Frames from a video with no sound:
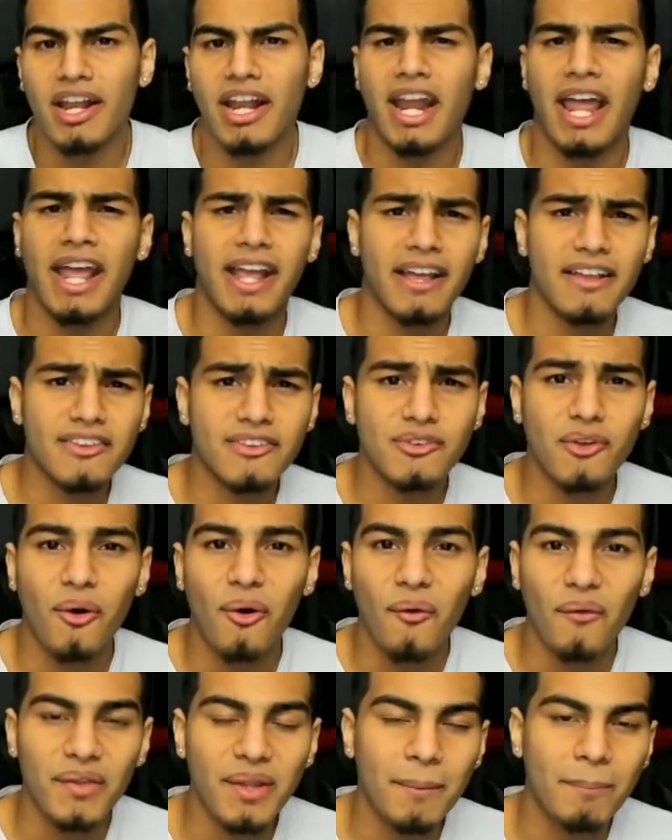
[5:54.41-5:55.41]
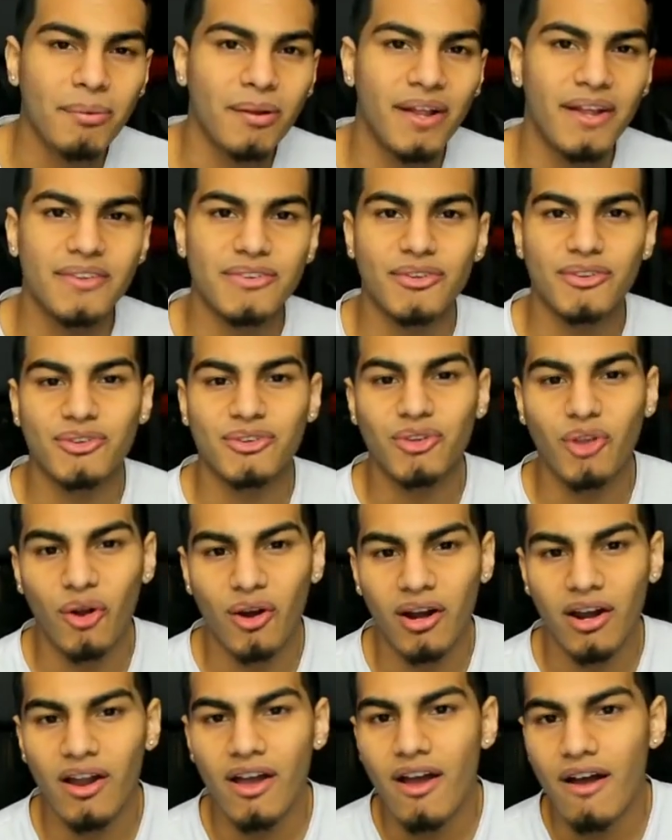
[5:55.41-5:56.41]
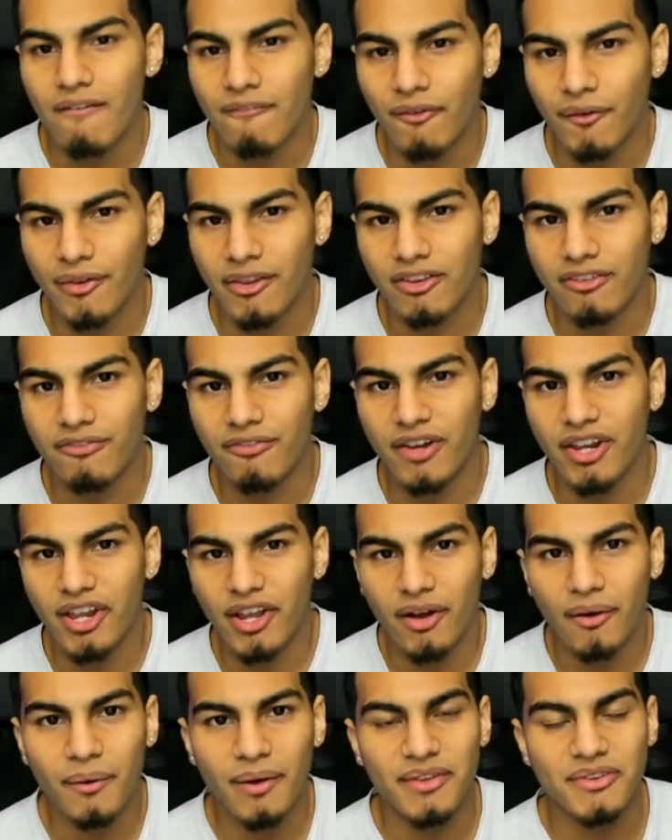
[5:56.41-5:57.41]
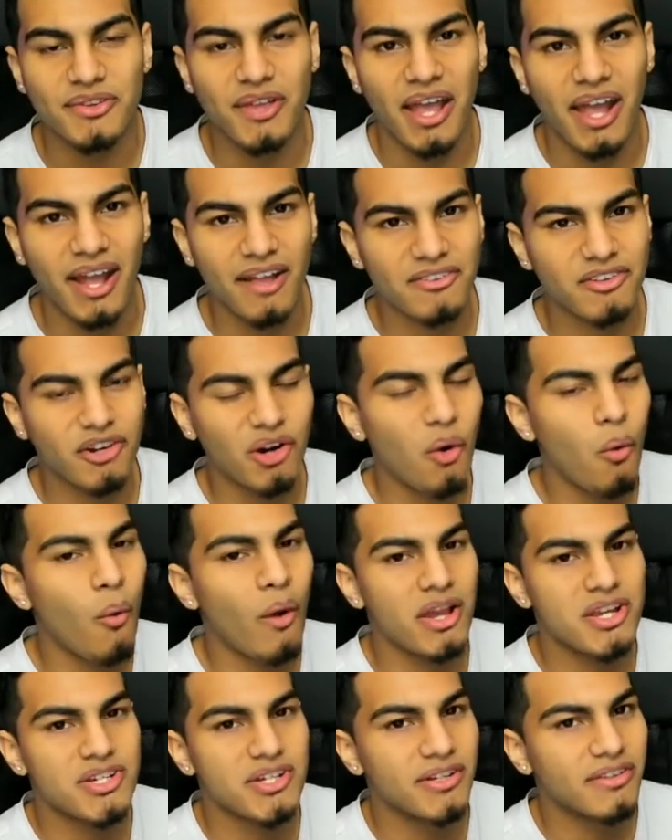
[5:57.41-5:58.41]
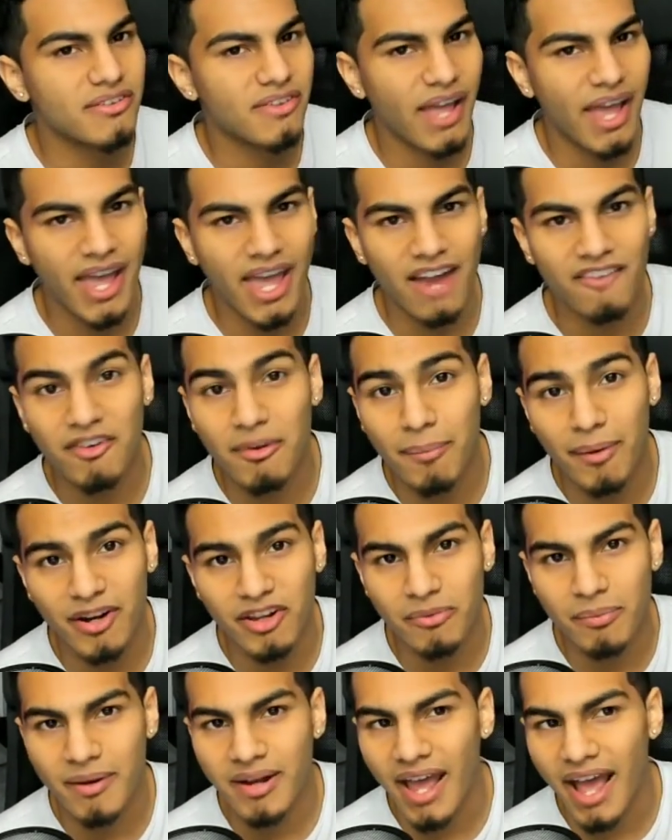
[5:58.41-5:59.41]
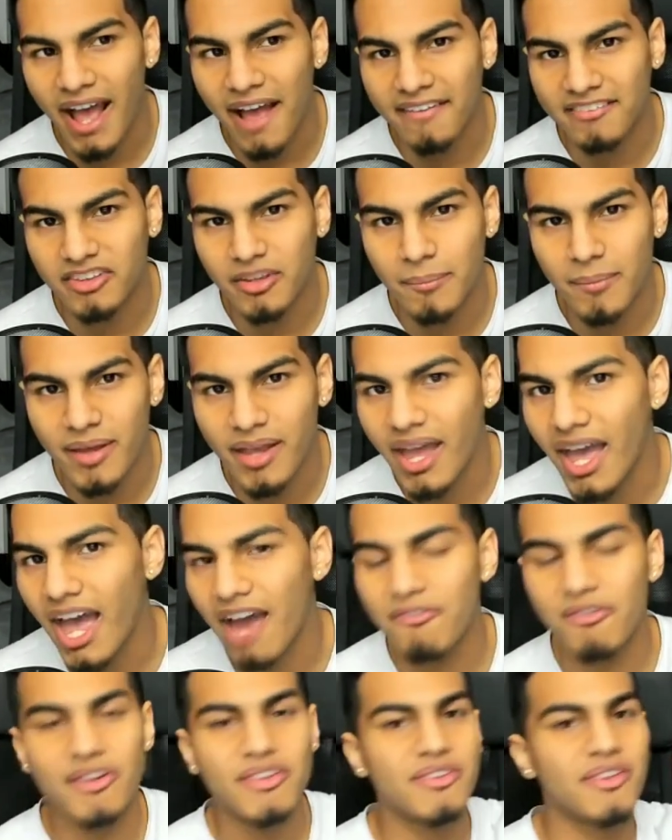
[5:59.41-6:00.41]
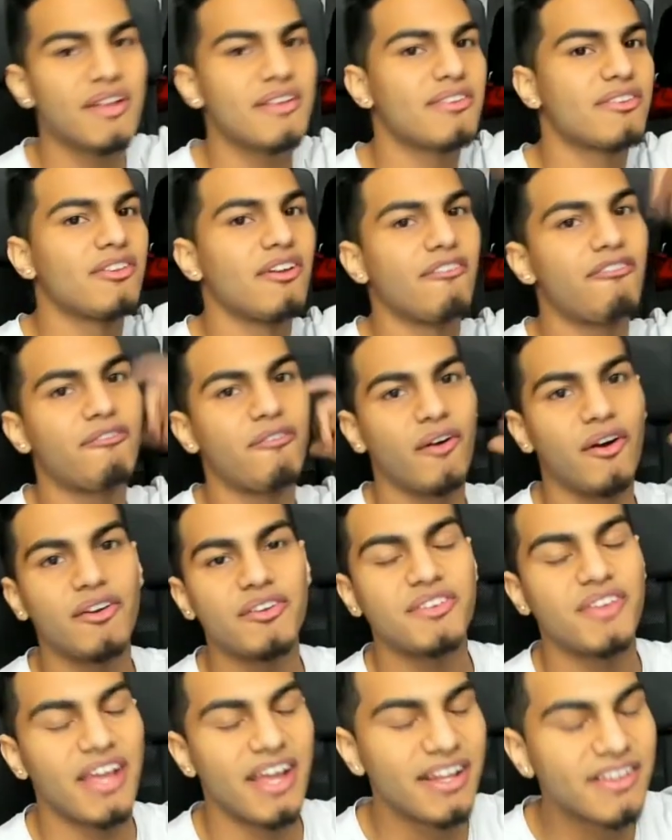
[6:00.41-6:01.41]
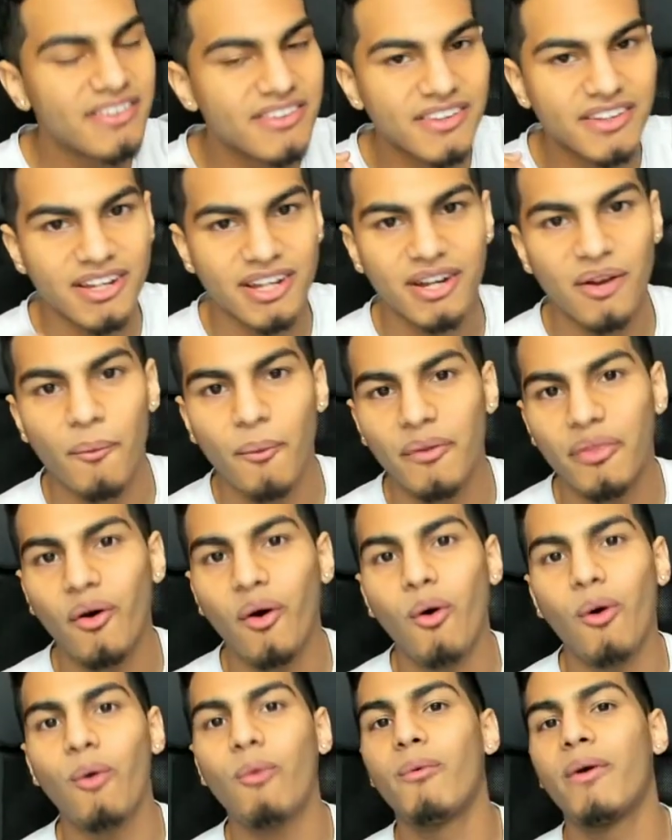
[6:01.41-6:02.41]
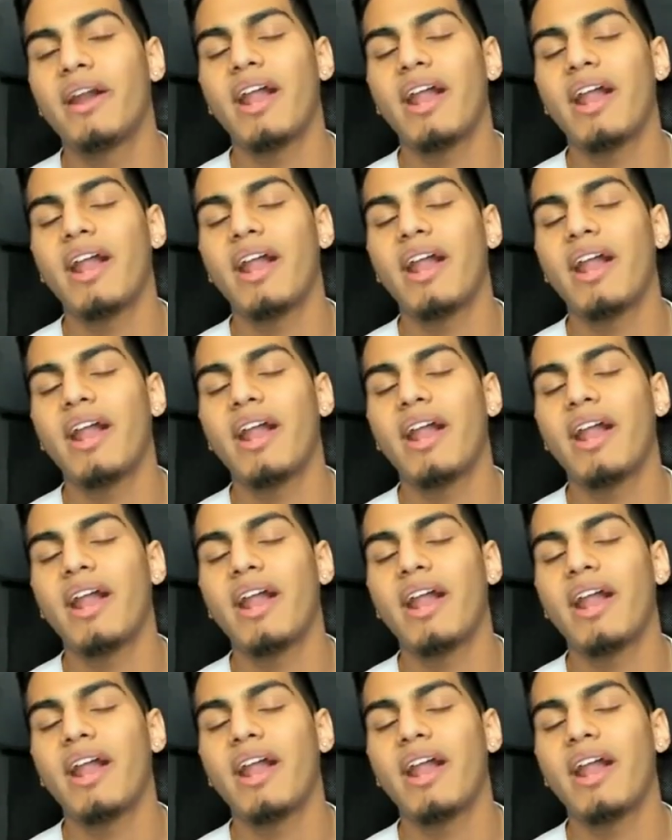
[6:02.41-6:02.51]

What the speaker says: And I guess the only place to start for this video is to answer questions that everybody's been asking me ever since the first incident when the whole Red